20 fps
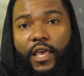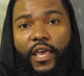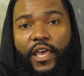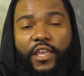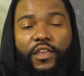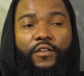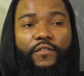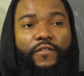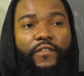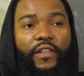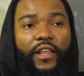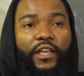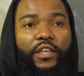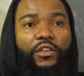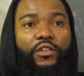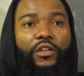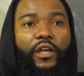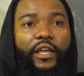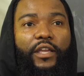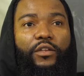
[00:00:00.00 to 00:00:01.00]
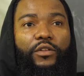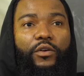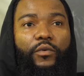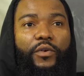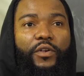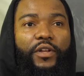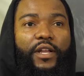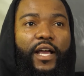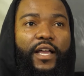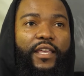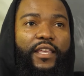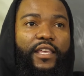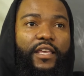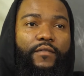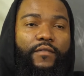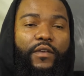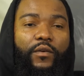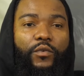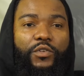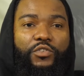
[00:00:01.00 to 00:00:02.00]
and you feel like you're not
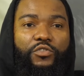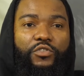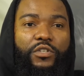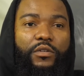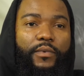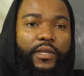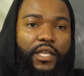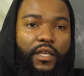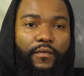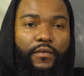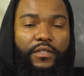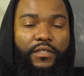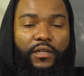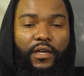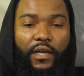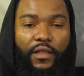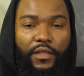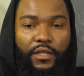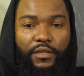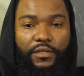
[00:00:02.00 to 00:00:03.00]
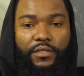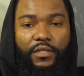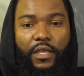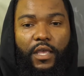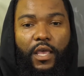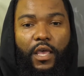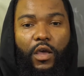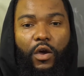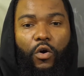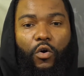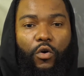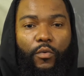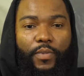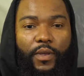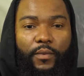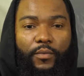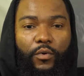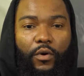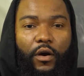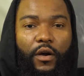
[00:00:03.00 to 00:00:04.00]
giving what you should be giving to others, or
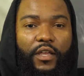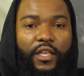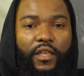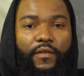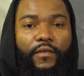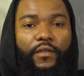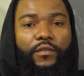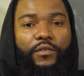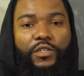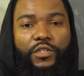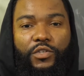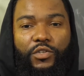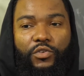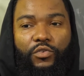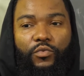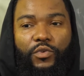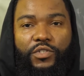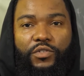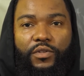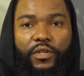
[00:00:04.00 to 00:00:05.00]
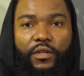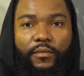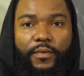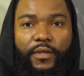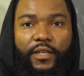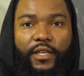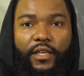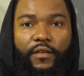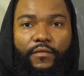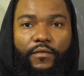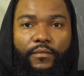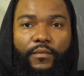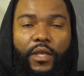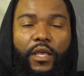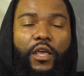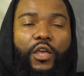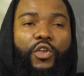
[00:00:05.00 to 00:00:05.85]
people aren't giving to you what you need to be given.